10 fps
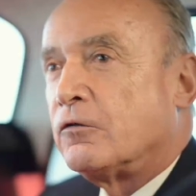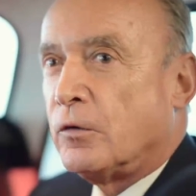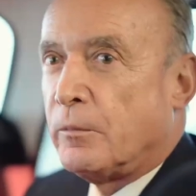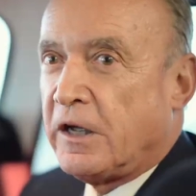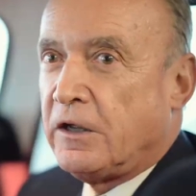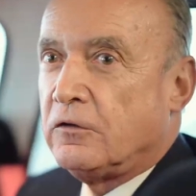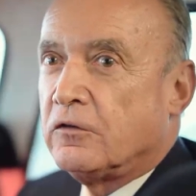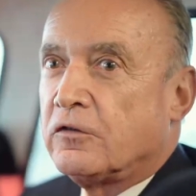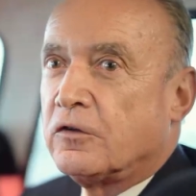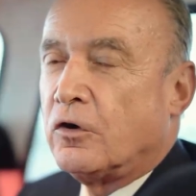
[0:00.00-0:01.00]

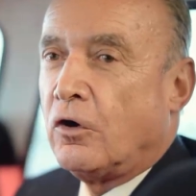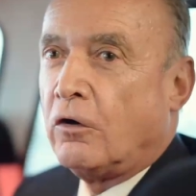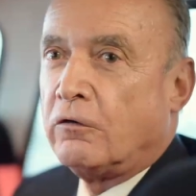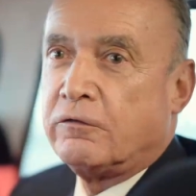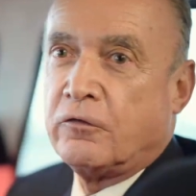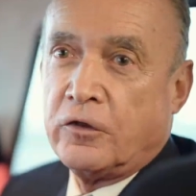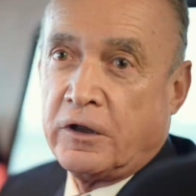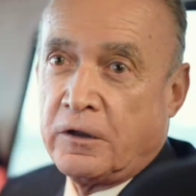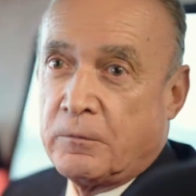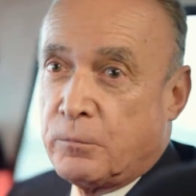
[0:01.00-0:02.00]
remains of
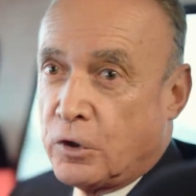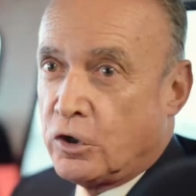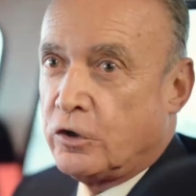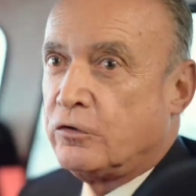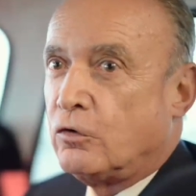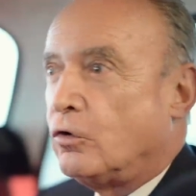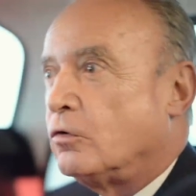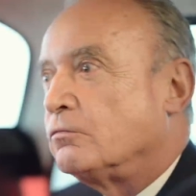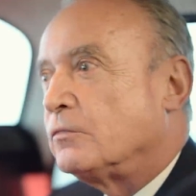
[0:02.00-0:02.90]
the bird or